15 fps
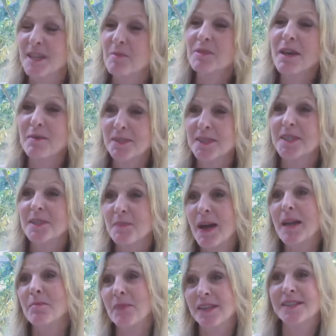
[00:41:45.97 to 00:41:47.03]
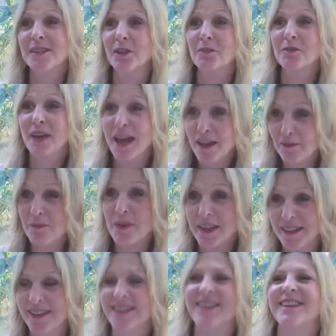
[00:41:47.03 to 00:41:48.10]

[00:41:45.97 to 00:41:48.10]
Sometimes despite myself, I have been.